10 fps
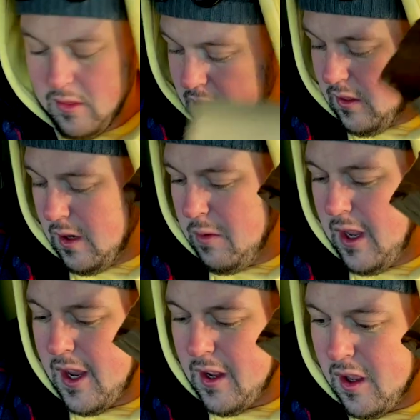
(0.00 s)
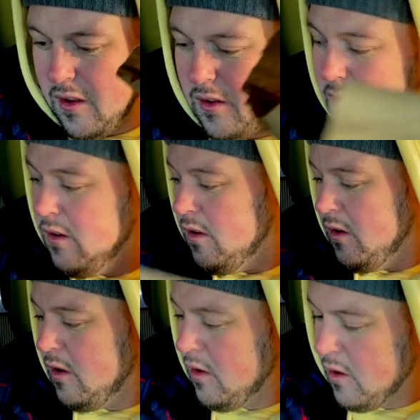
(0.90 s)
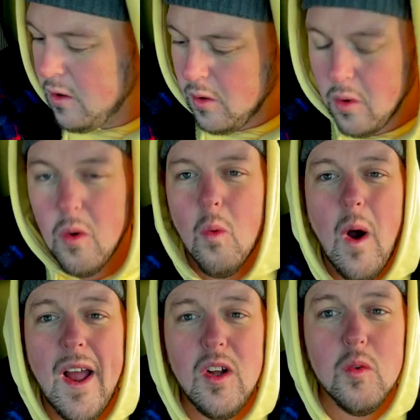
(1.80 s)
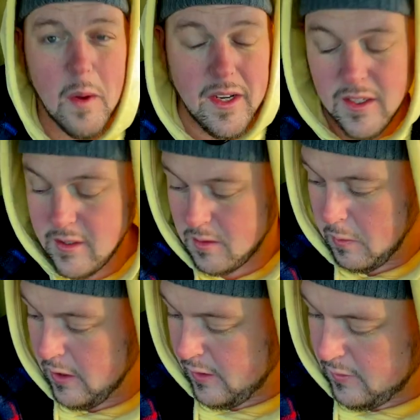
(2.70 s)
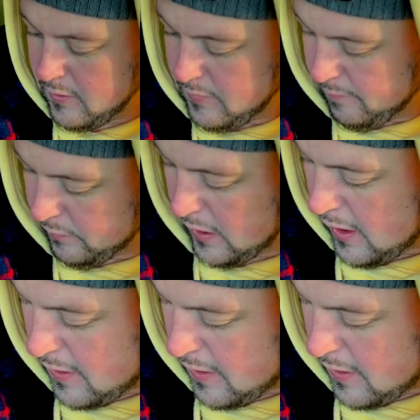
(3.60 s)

then we had a wild Wendy's experience. Okay,